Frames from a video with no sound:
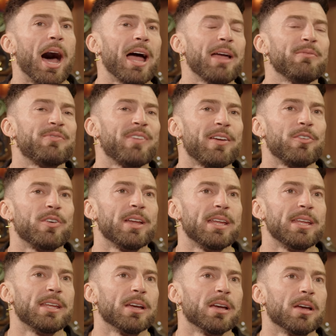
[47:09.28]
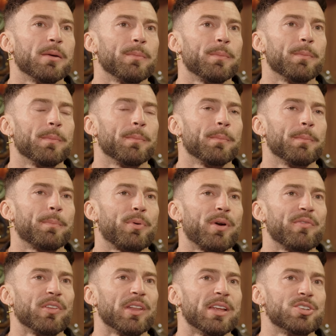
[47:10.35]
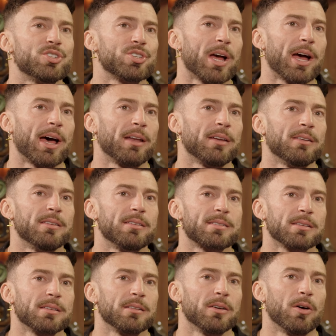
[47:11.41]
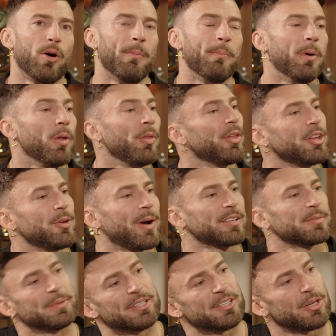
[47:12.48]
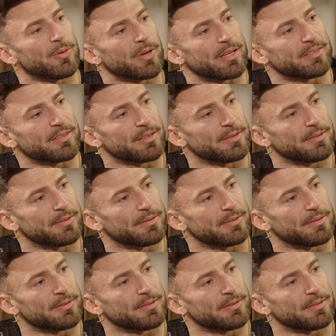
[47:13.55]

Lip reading: I'm very privileged and humbled that you asked me to do this.